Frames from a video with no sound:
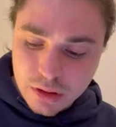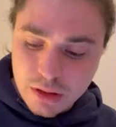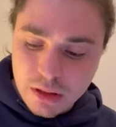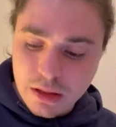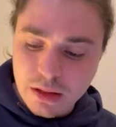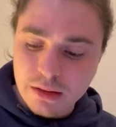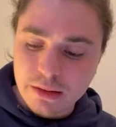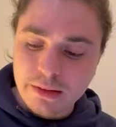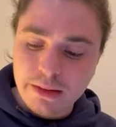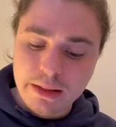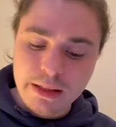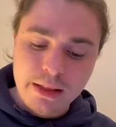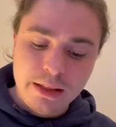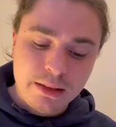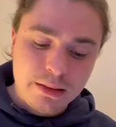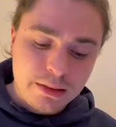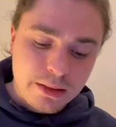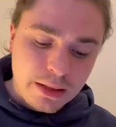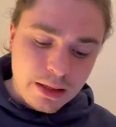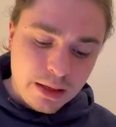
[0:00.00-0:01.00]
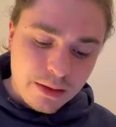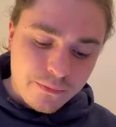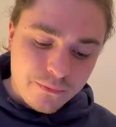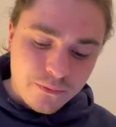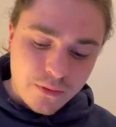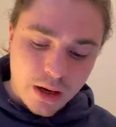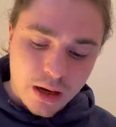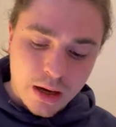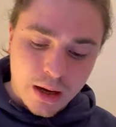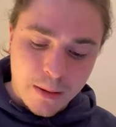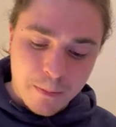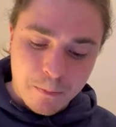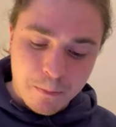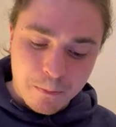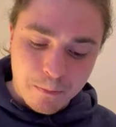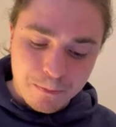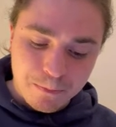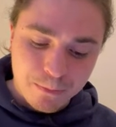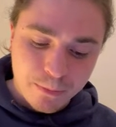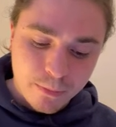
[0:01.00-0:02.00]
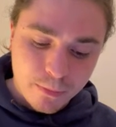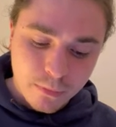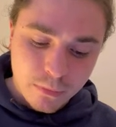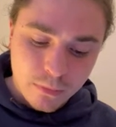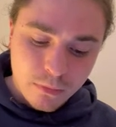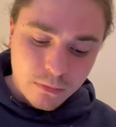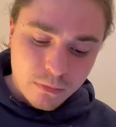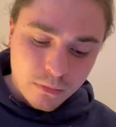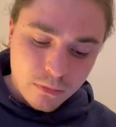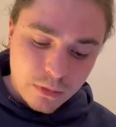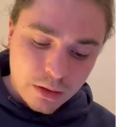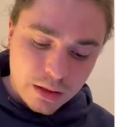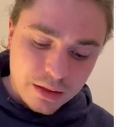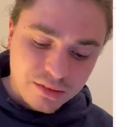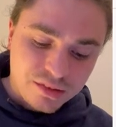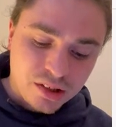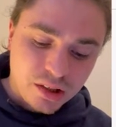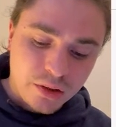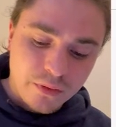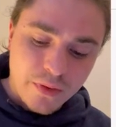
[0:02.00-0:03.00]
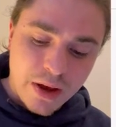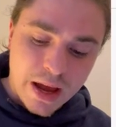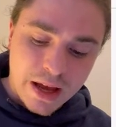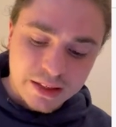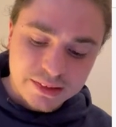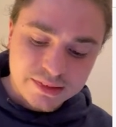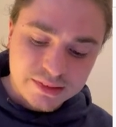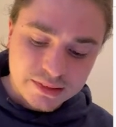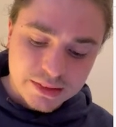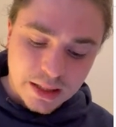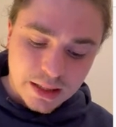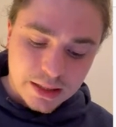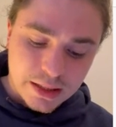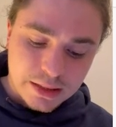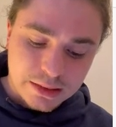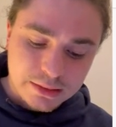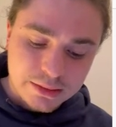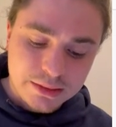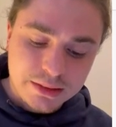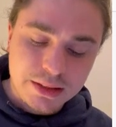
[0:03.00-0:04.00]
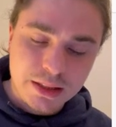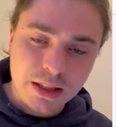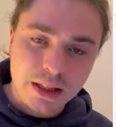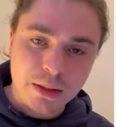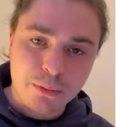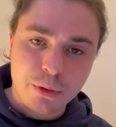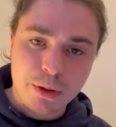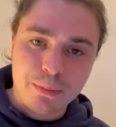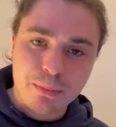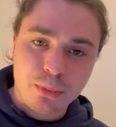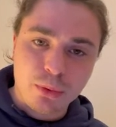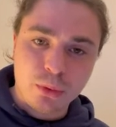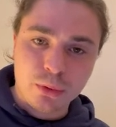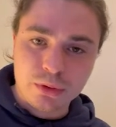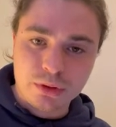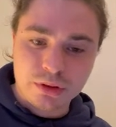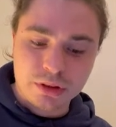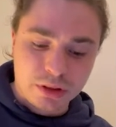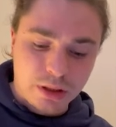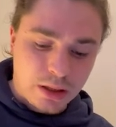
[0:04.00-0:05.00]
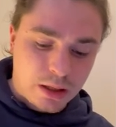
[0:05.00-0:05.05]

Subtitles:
Indeed, if instead of S and T we put